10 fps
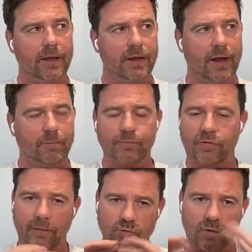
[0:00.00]
And
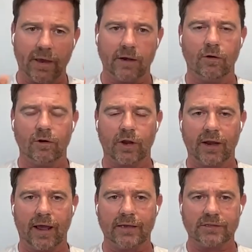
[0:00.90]
perhaps what they're not looking
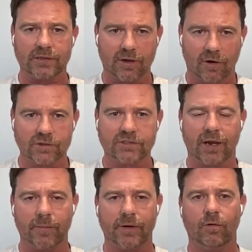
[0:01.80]
at is the cost
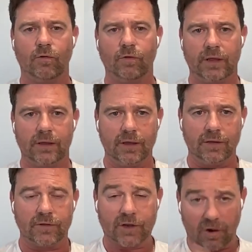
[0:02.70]
element or the
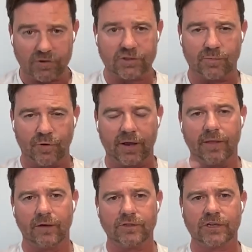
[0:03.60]
the cost of bringing
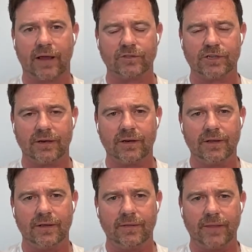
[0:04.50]
those sales in.
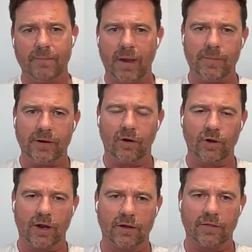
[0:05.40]
They're maybe not
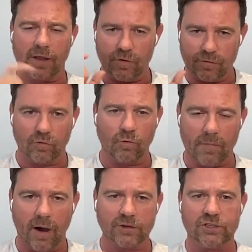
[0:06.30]
looking at the overall
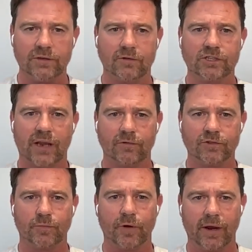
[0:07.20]
margin those sales
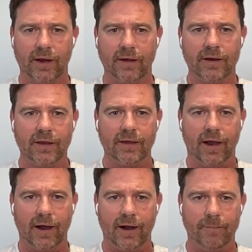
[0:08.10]
are bringing in.
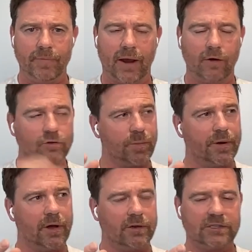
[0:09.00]
Um, and
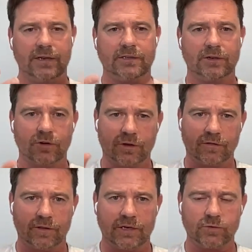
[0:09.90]
entrepreneurs tend to look at
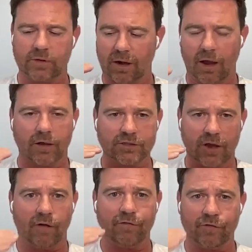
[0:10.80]
things with the glass
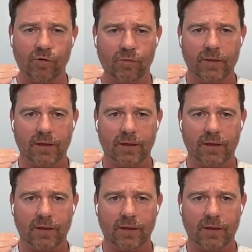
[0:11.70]
half full.